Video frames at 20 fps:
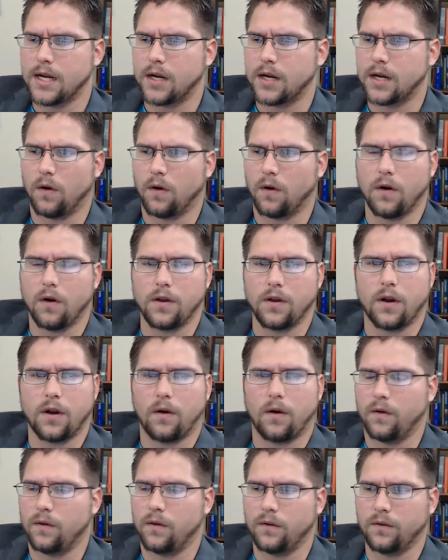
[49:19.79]
or
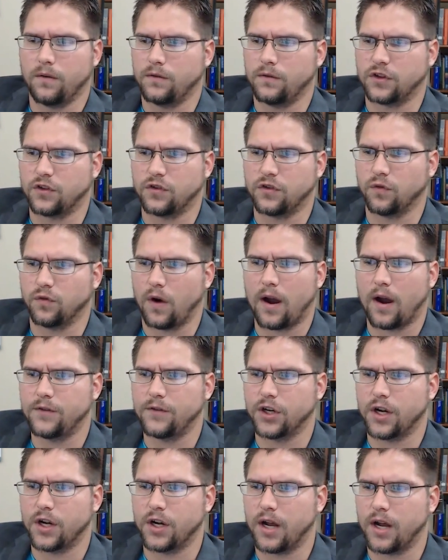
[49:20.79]
just
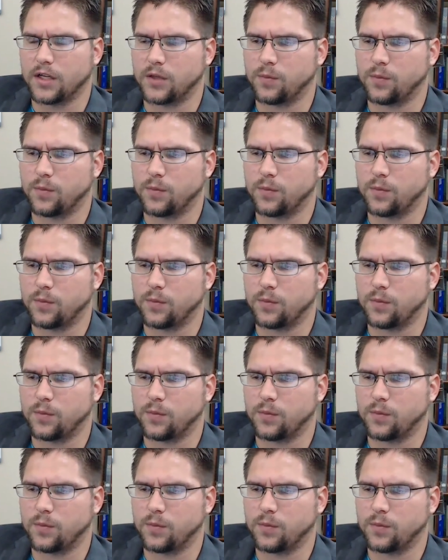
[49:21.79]
drives you nuts